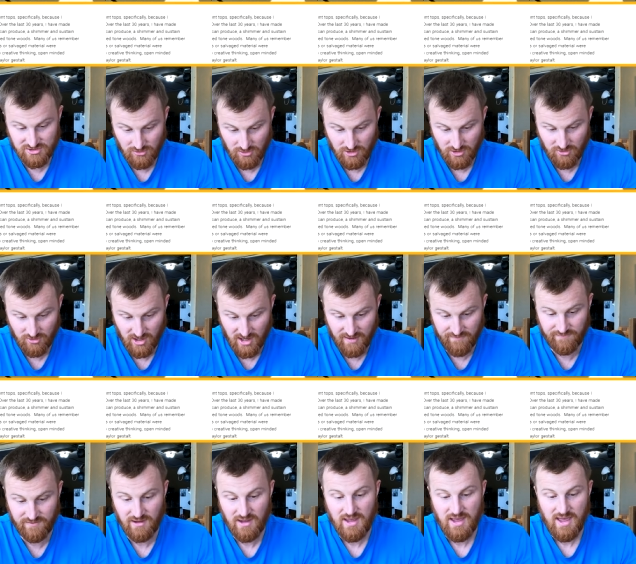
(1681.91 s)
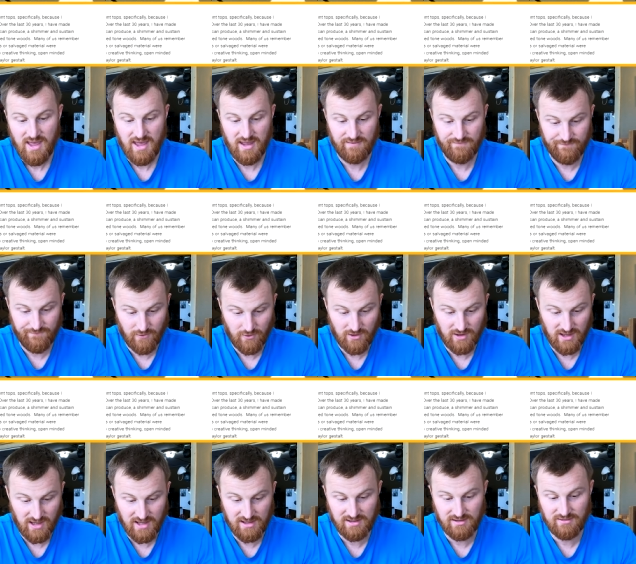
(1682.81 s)
to our craft, and
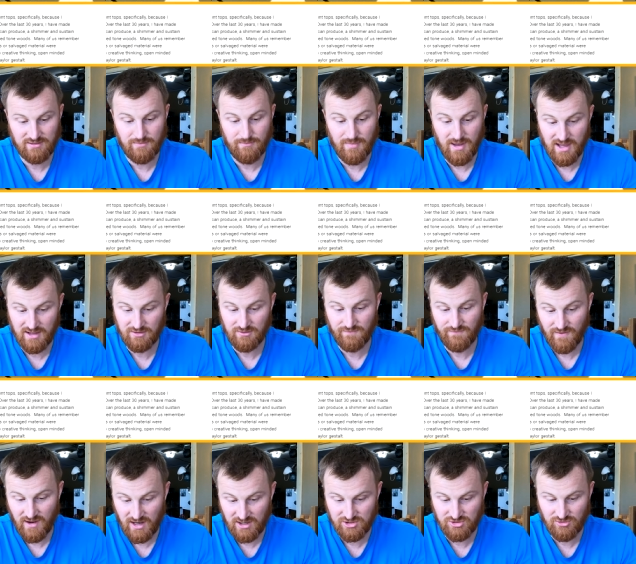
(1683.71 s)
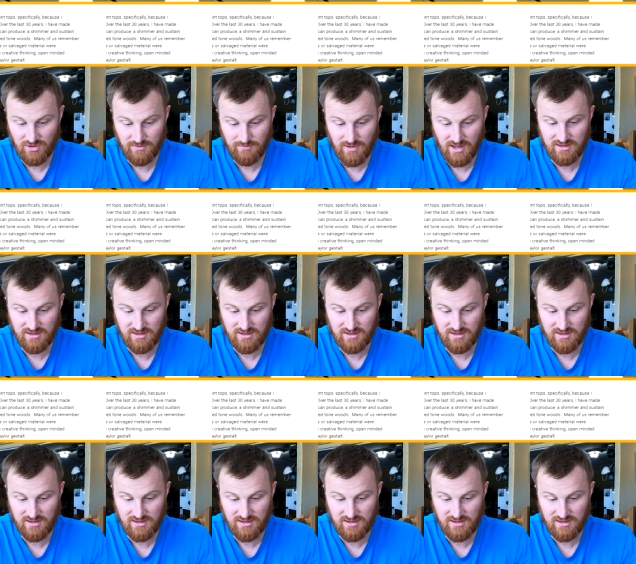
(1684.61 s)
forgetting the manufacturing